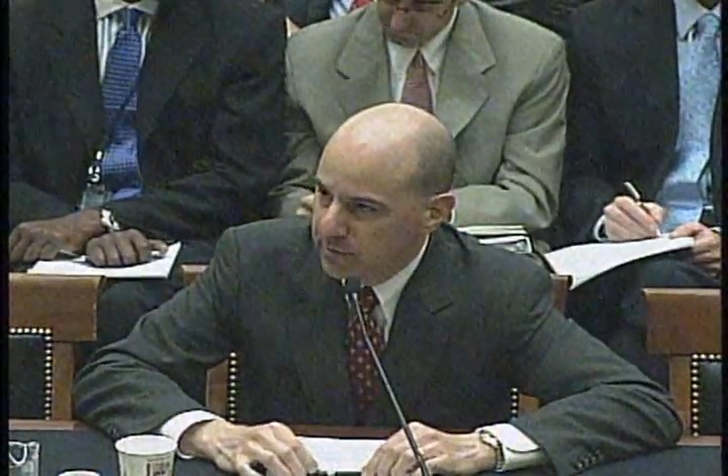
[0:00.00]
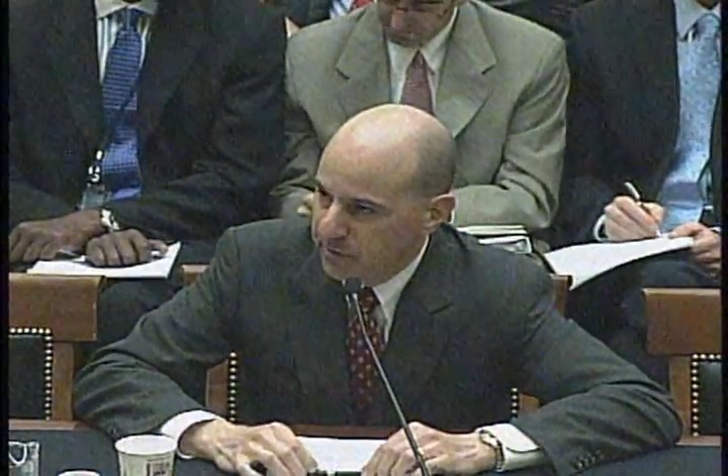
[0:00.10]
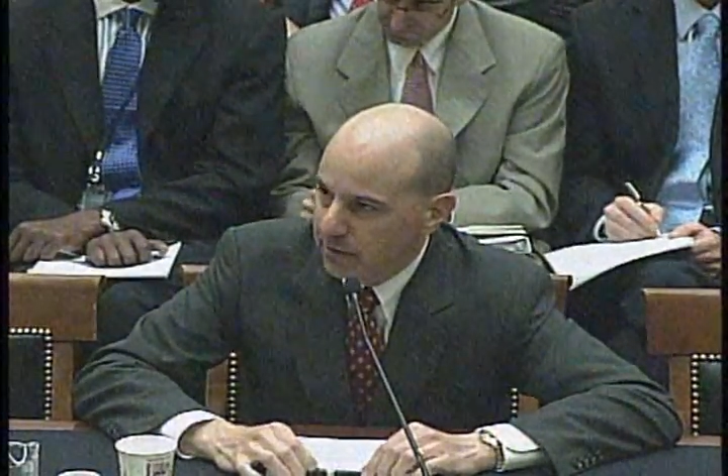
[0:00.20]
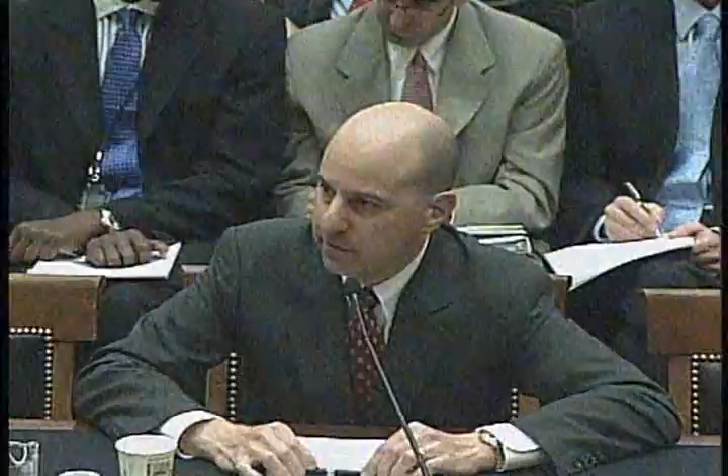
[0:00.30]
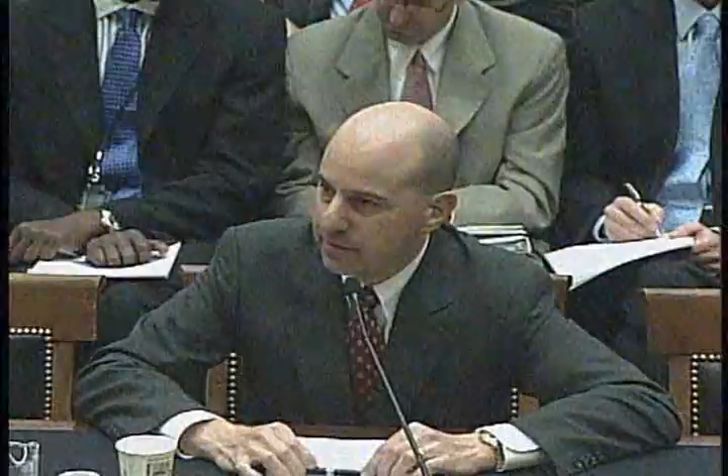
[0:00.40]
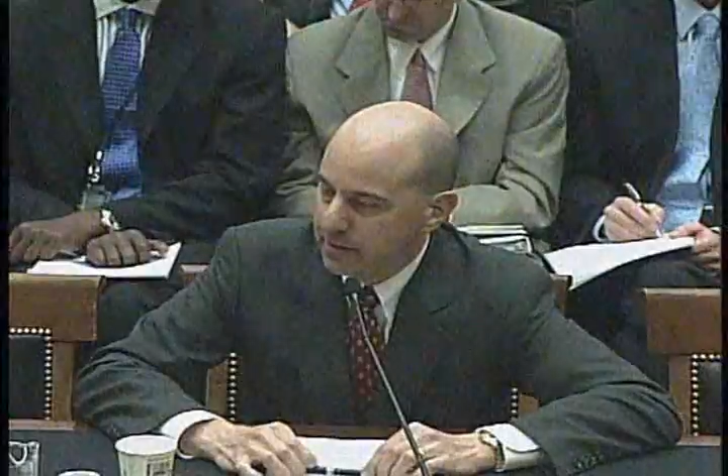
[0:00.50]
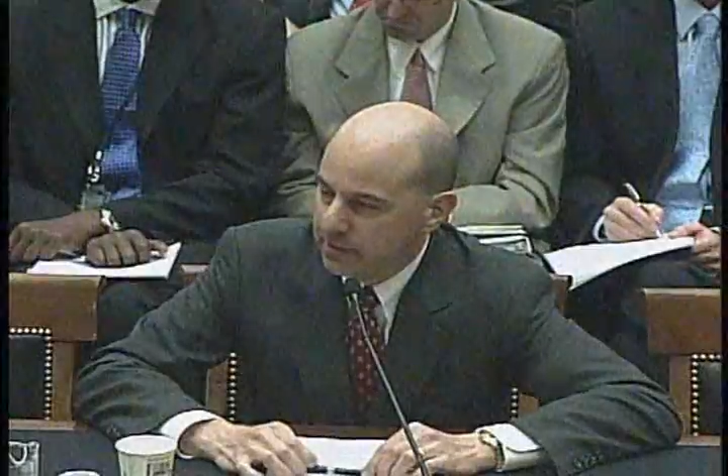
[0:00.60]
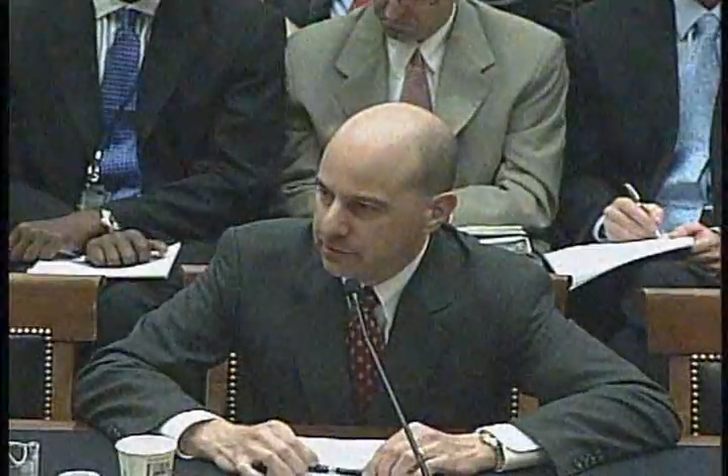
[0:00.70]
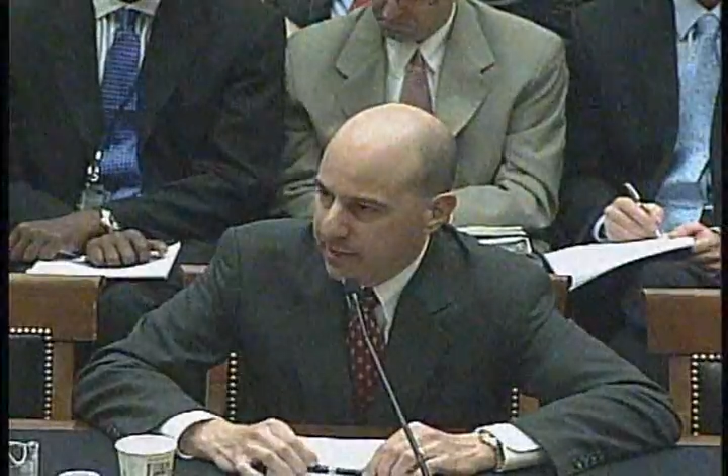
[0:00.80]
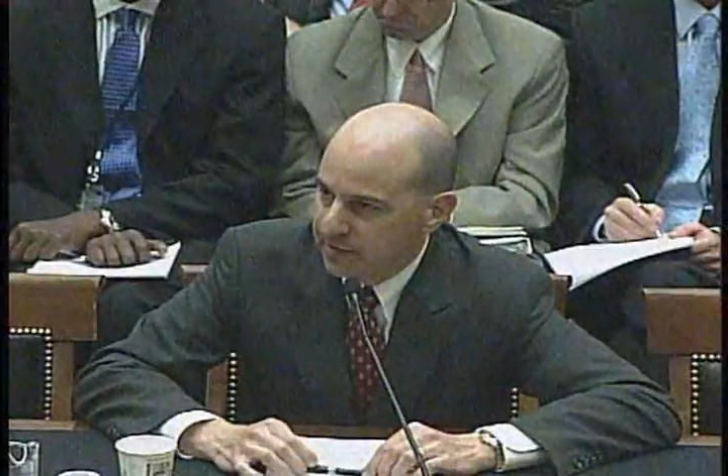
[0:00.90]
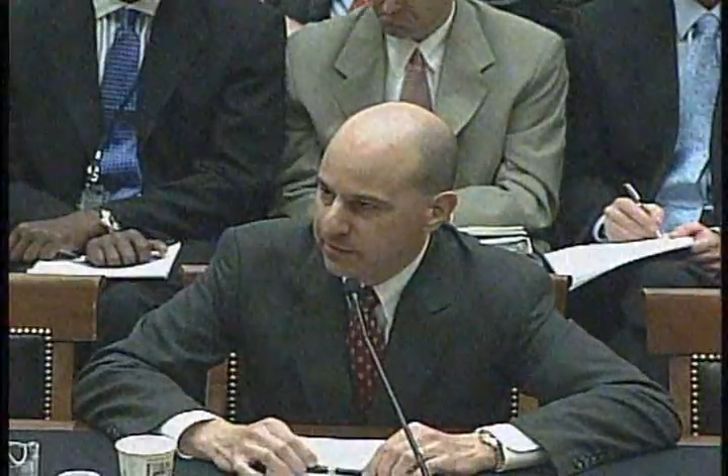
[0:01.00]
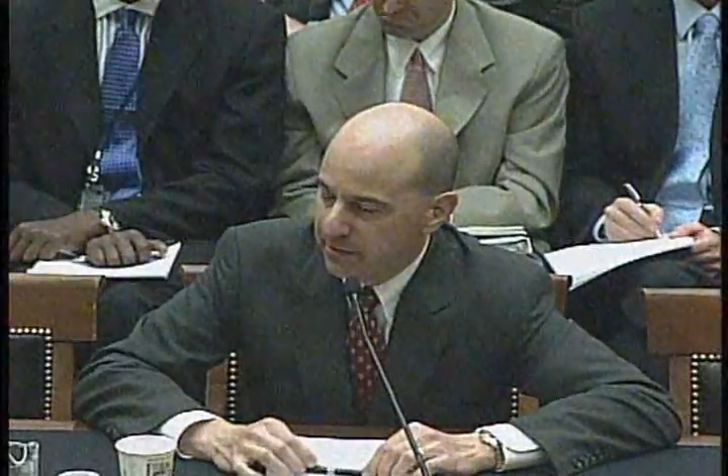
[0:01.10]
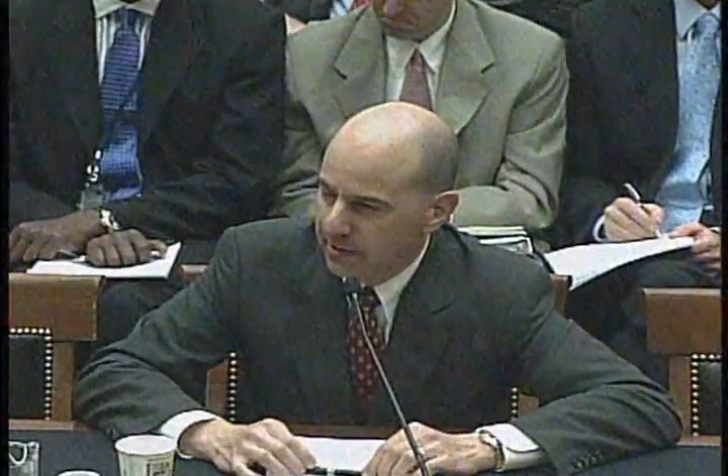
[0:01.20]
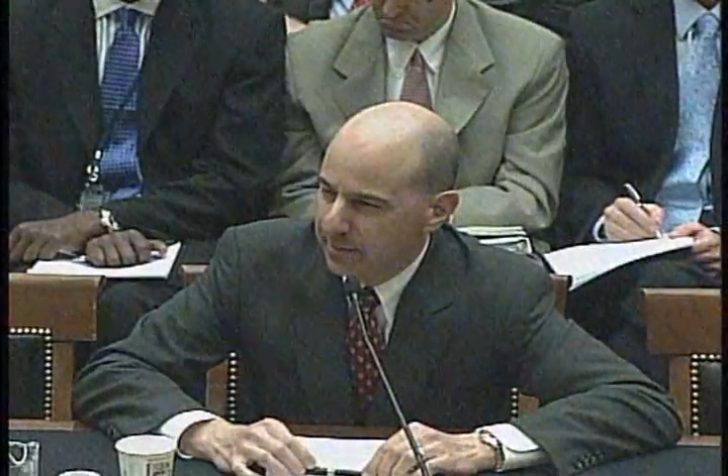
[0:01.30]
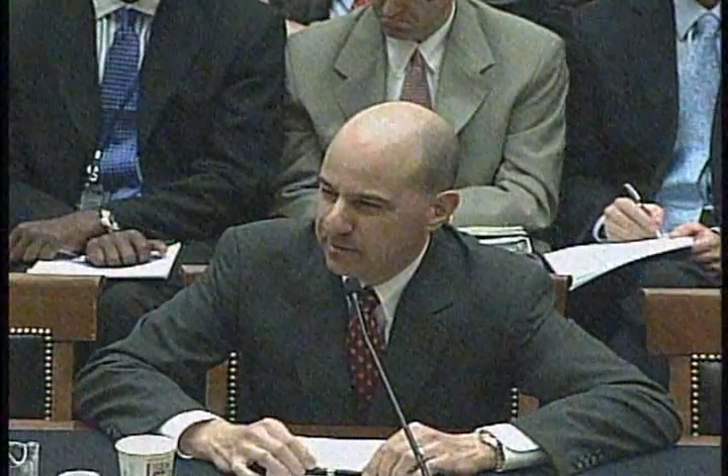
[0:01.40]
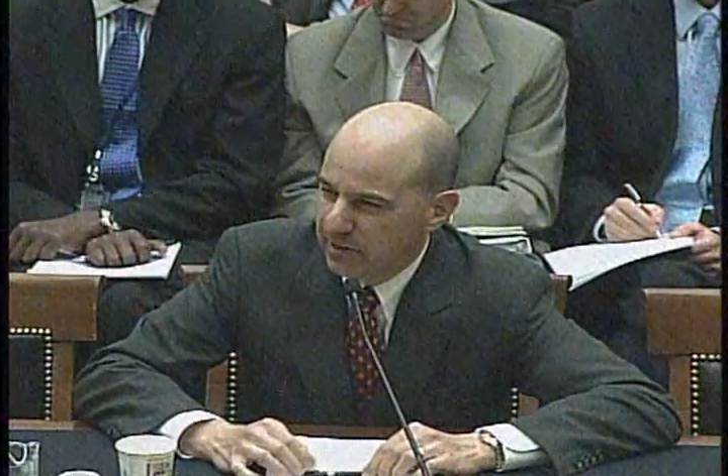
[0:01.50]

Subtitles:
result in a change to the claims.